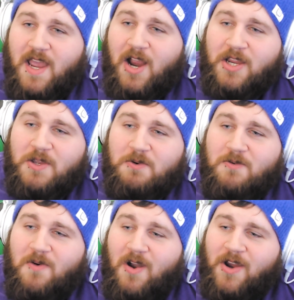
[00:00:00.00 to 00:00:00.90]
Are
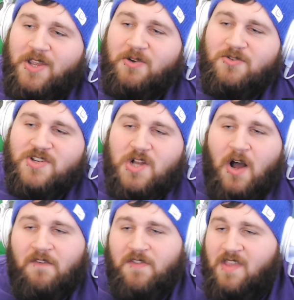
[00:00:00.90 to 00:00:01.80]
you just
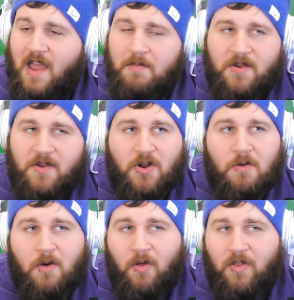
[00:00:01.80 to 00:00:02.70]
off the top of your
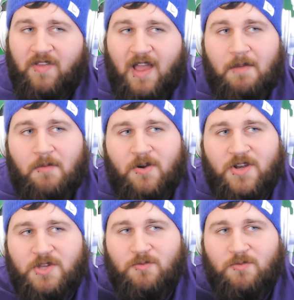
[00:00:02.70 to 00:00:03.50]
dome all the time, or do you?